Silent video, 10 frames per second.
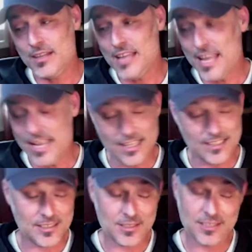
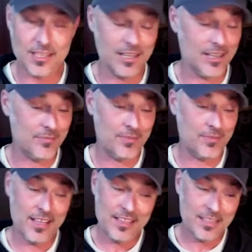It's the
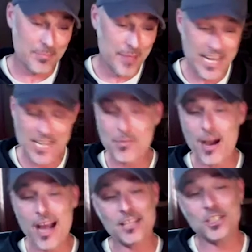main
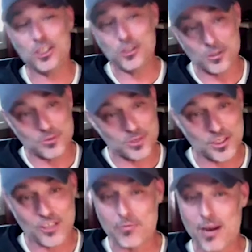pilot chute, the
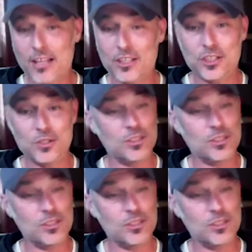reserve pilot chute.